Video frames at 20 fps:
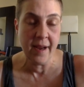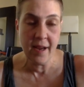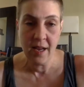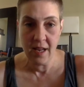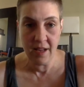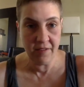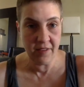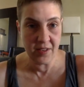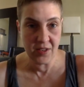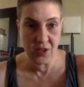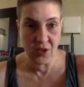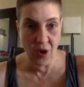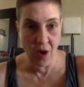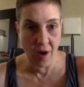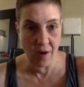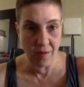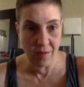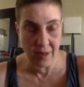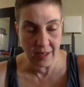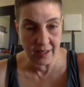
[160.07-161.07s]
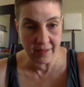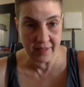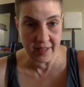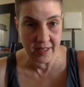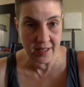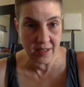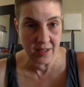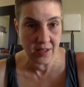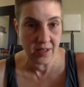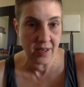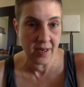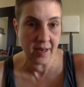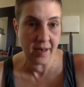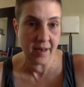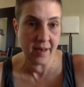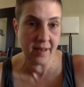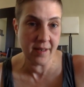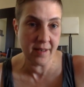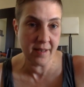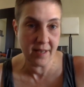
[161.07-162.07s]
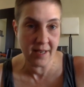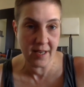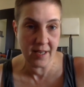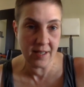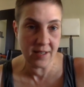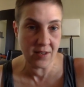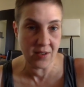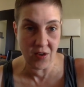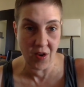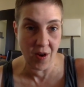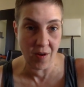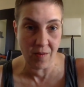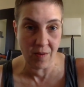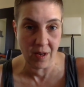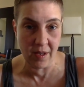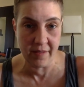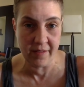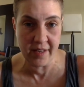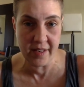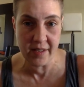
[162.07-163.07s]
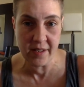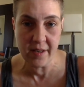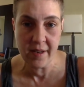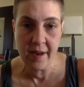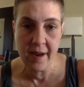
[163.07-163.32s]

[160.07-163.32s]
If it's not relevant, it's not relevant.